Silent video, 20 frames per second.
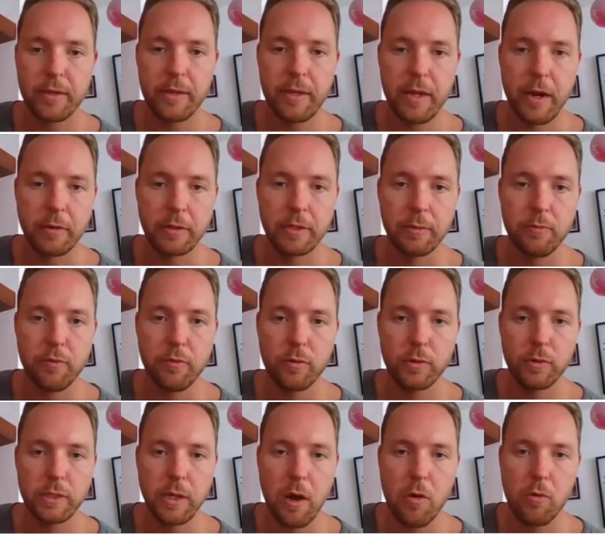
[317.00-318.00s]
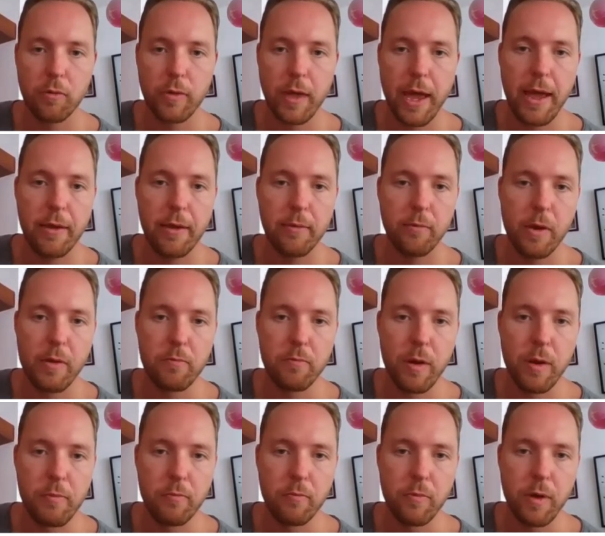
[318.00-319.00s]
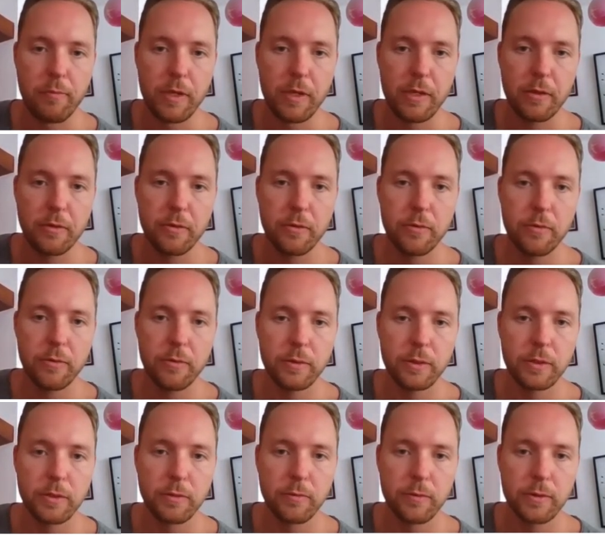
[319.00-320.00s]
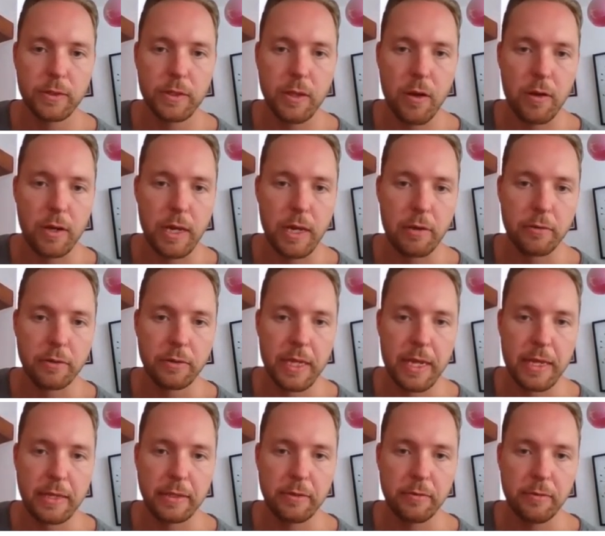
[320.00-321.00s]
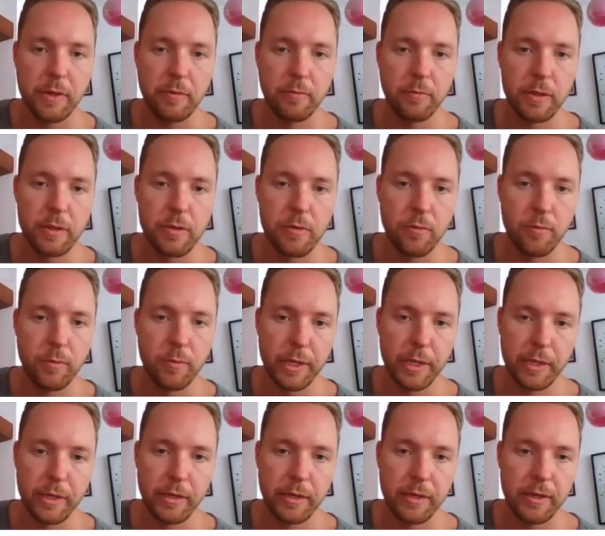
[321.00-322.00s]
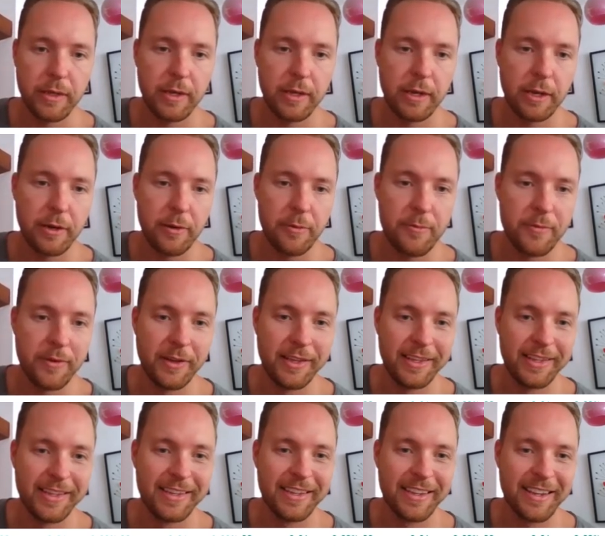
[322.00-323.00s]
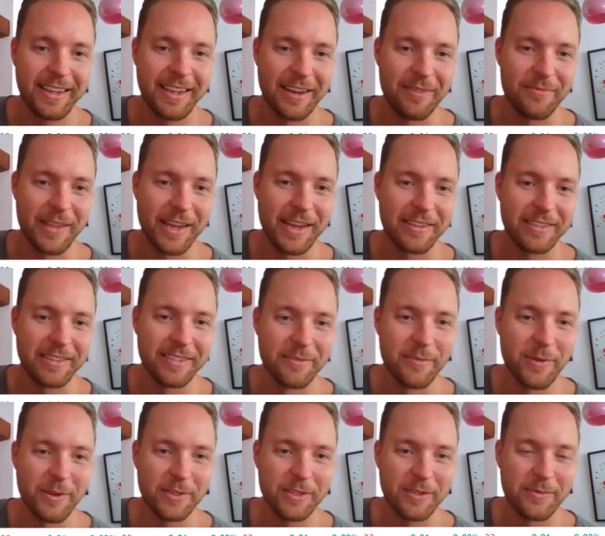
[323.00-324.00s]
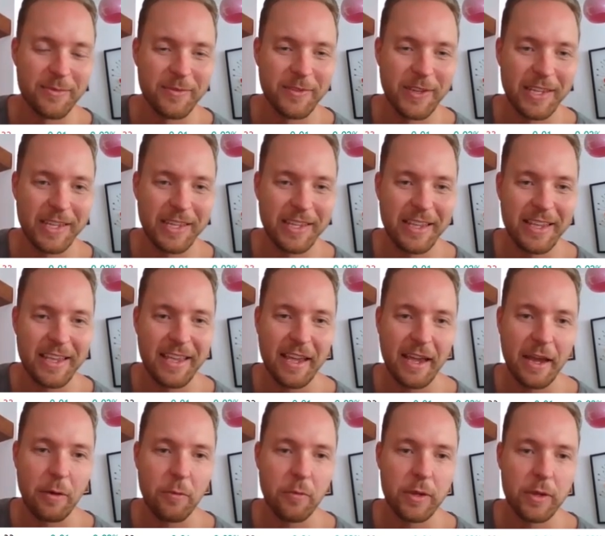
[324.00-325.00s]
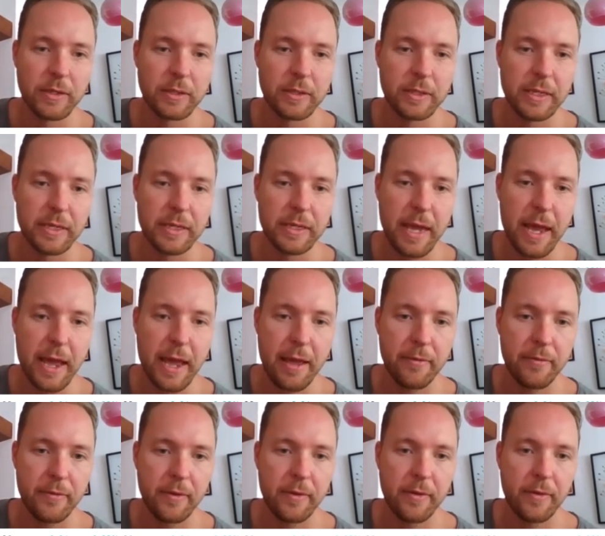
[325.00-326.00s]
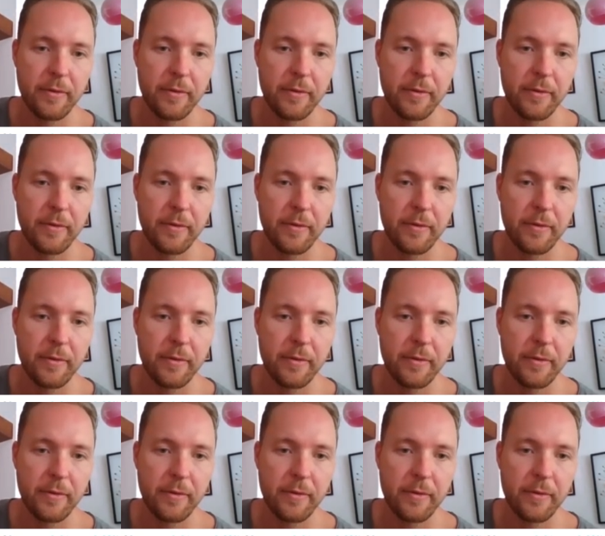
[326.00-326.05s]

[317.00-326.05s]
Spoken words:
you know, it's important to hold that when we do sort of start closing into it. We normally come down to the bottom of it, and we can see that